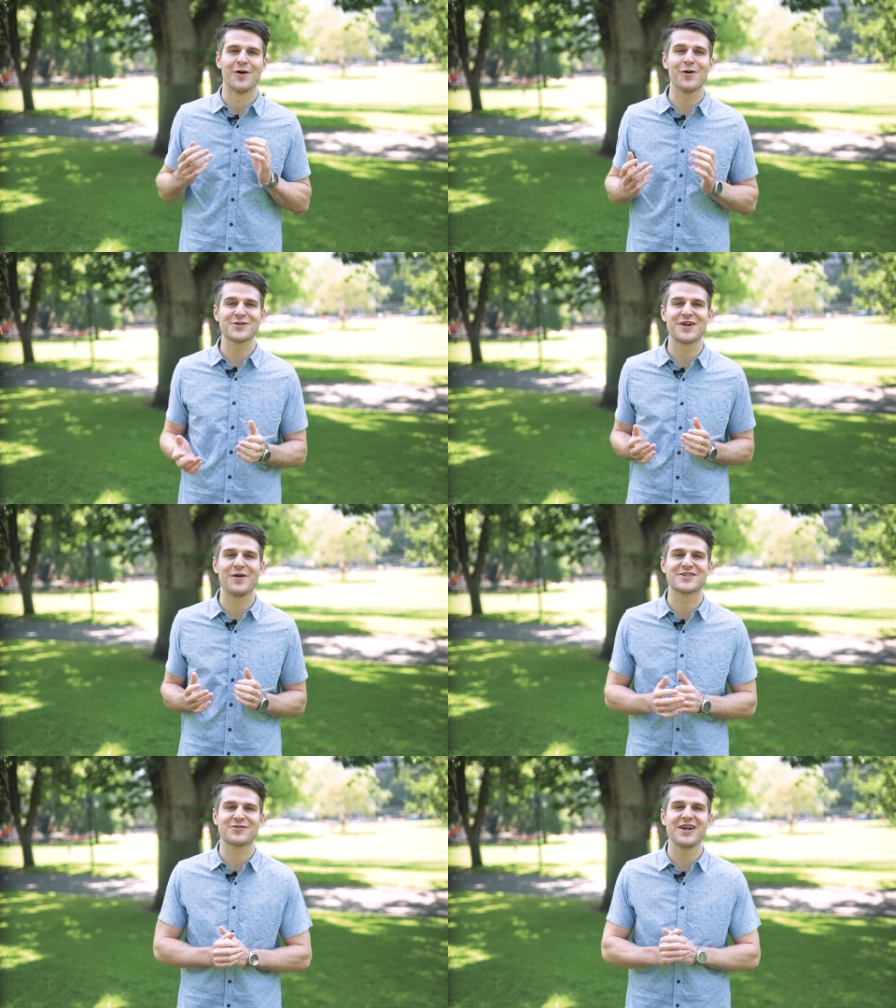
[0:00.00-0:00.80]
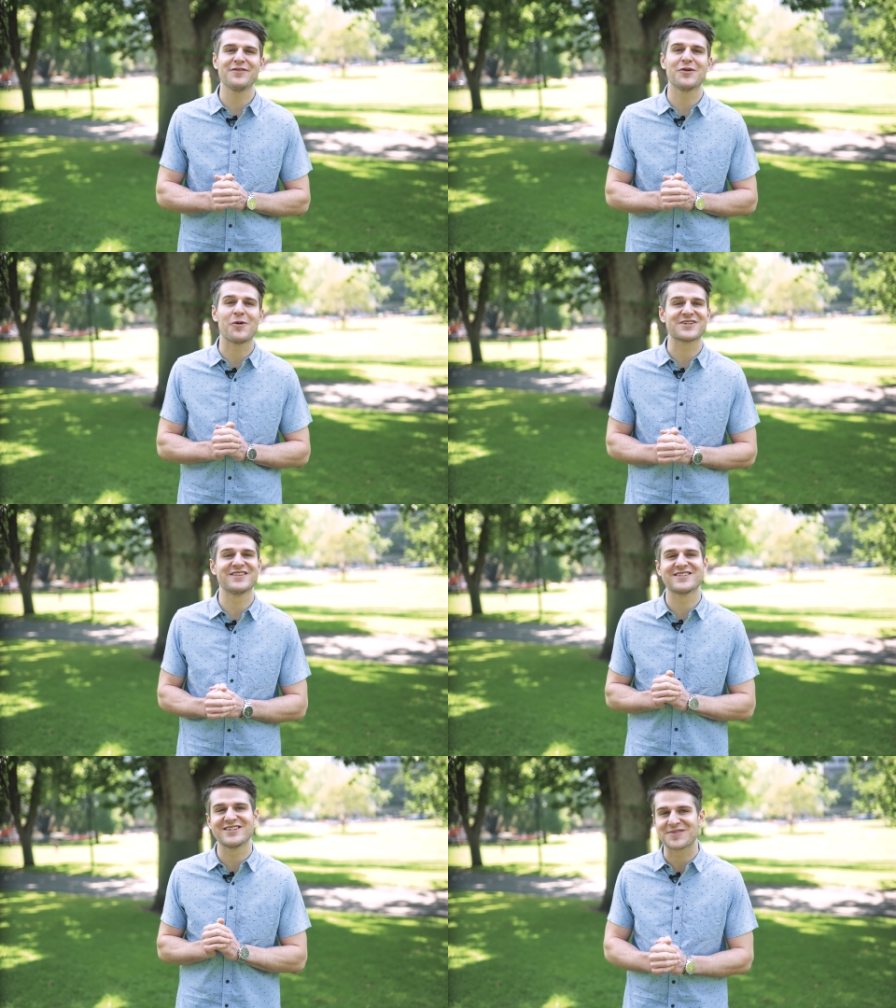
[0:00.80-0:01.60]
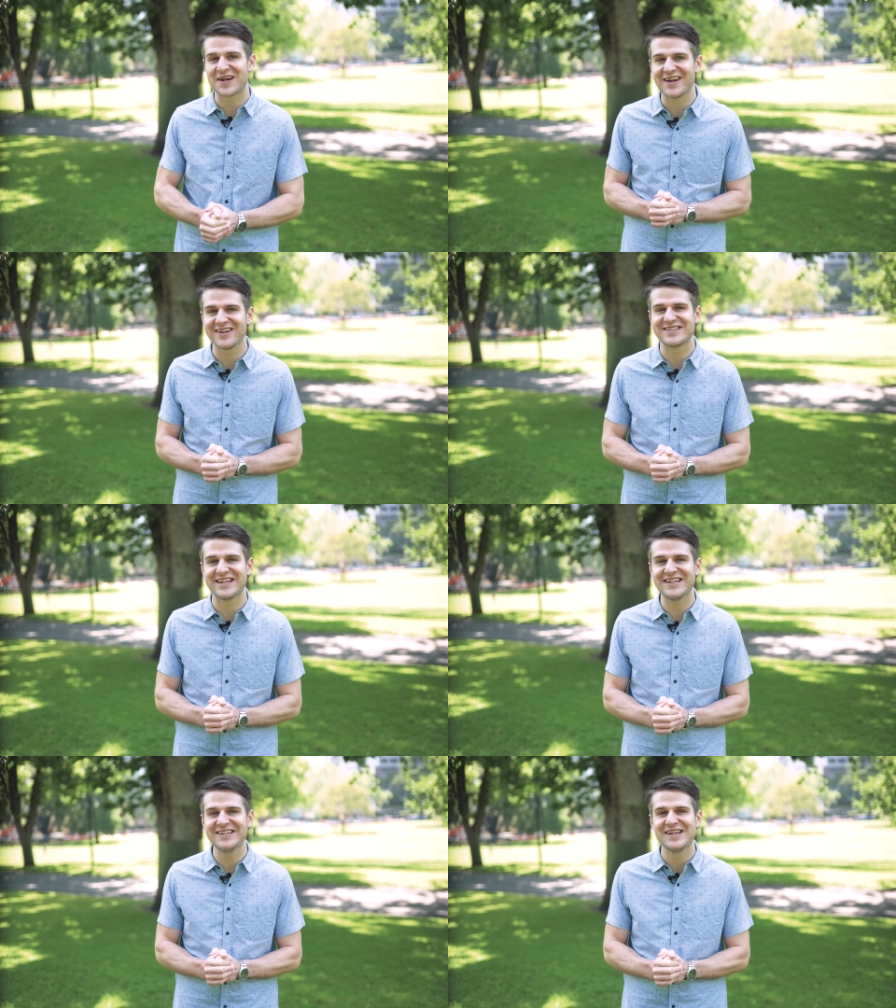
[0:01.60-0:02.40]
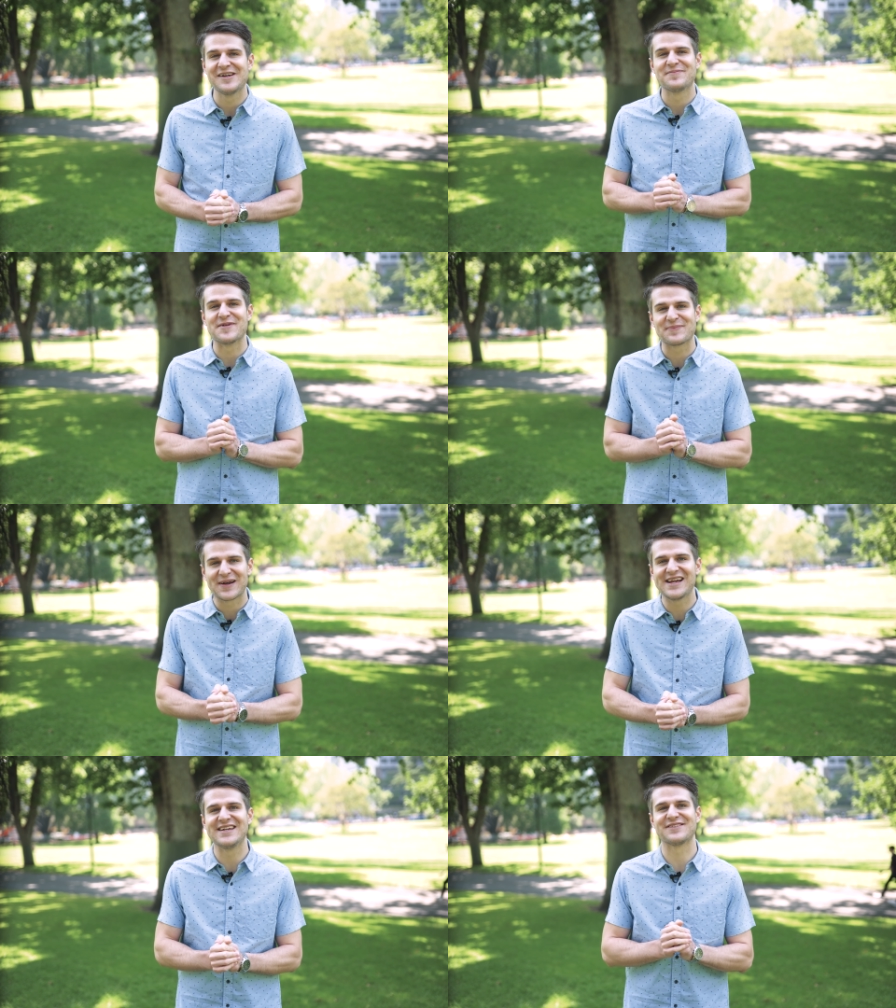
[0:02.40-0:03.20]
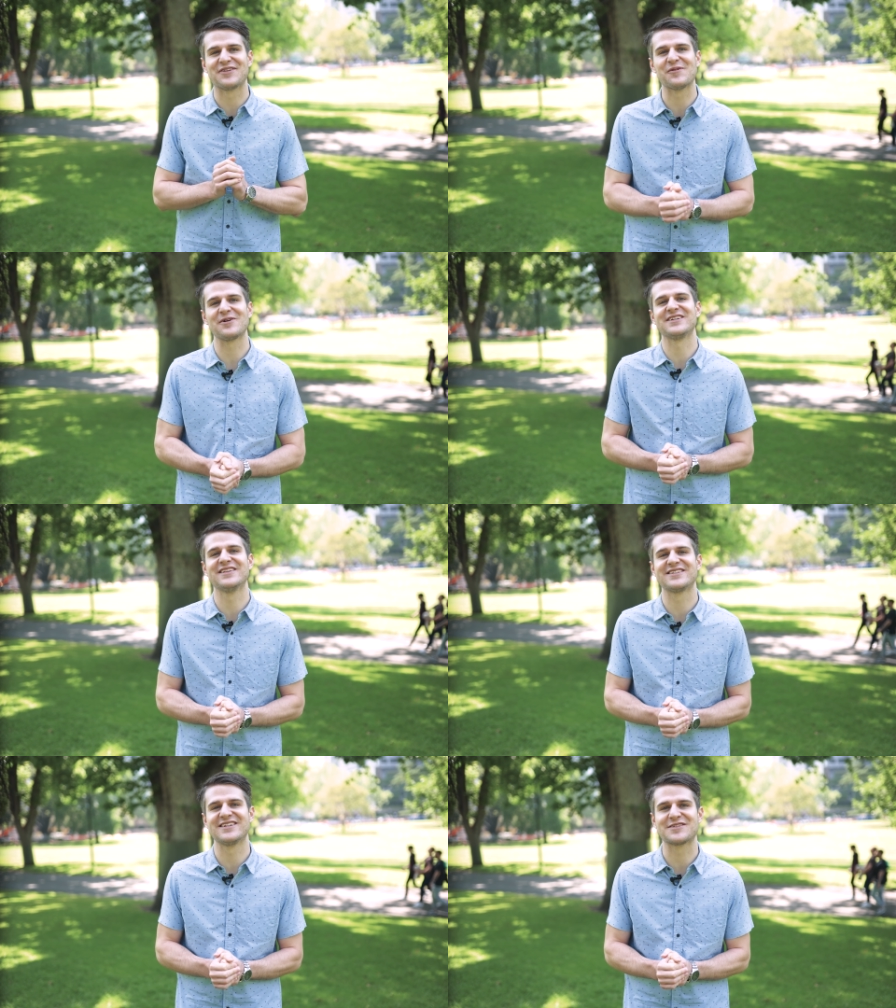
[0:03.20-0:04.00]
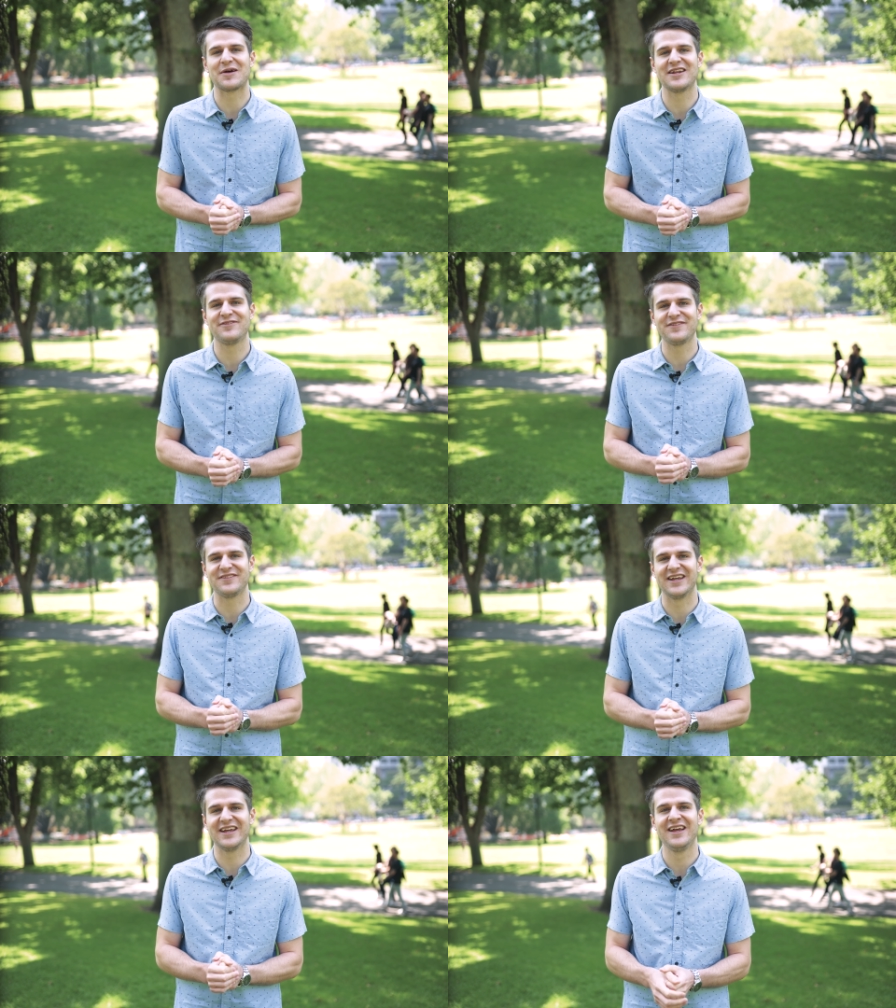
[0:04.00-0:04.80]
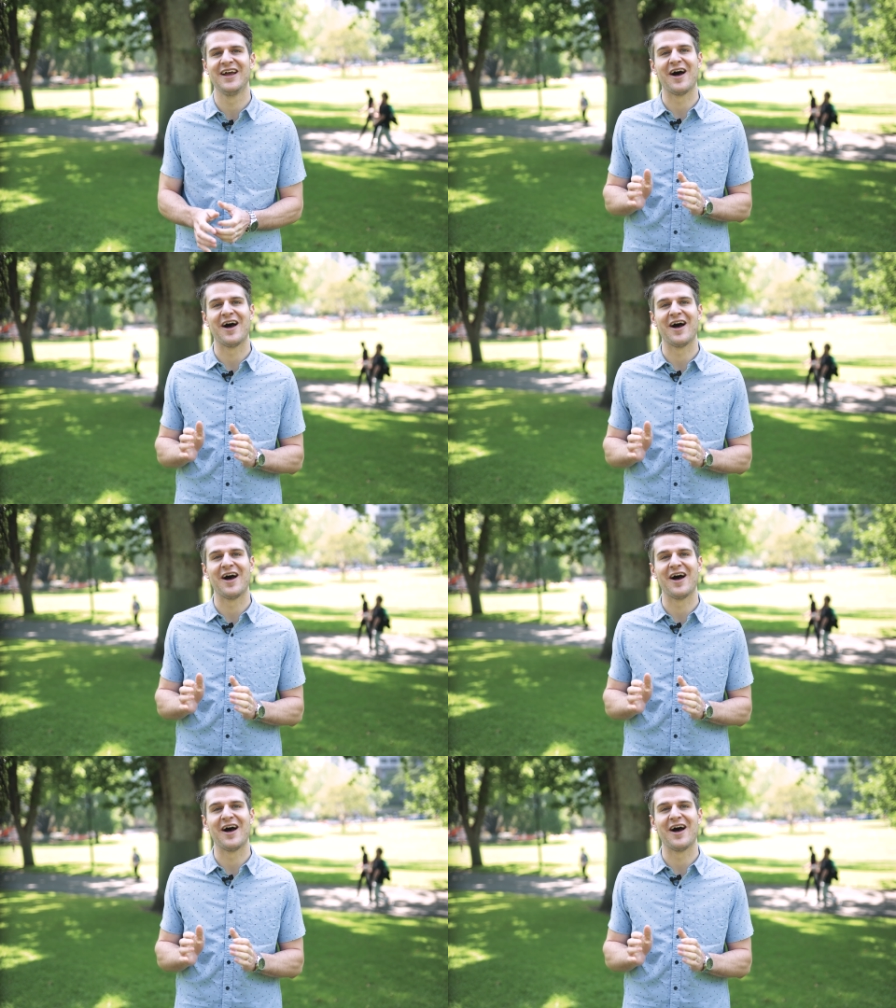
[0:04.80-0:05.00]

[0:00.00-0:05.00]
Also, it's great if you're watching this in 2019, but please, if you're watching this in 2050,